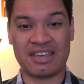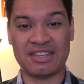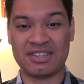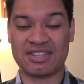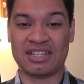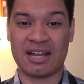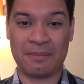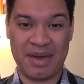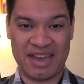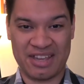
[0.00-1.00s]
He does a lot
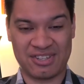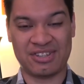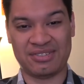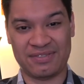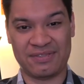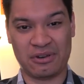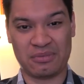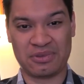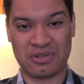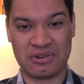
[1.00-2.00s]
of badass shit in the
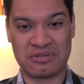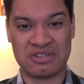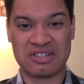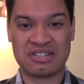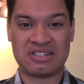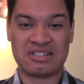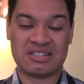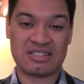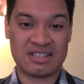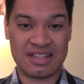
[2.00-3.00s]
film, so
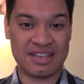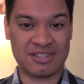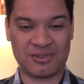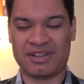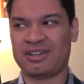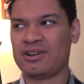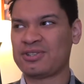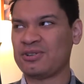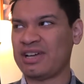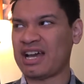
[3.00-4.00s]
that's just great. And
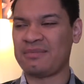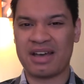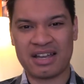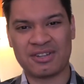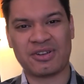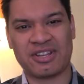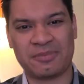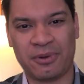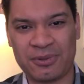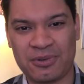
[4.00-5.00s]
also, like, I'm not going to try to
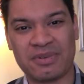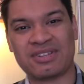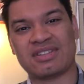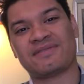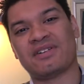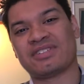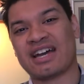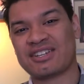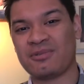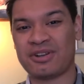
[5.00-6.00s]
spoil too much of these films.
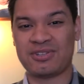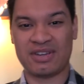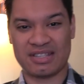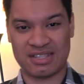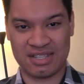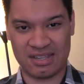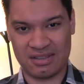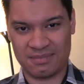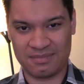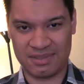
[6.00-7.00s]
I actually want you guys to
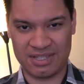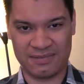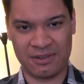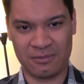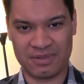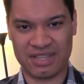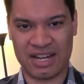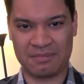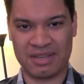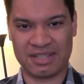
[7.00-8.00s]
see these films that
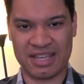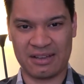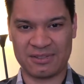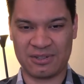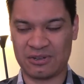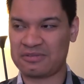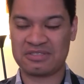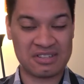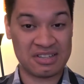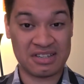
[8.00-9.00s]
I picked out, so
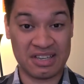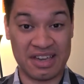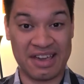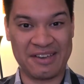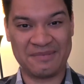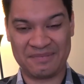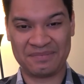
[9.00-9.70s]
yeah.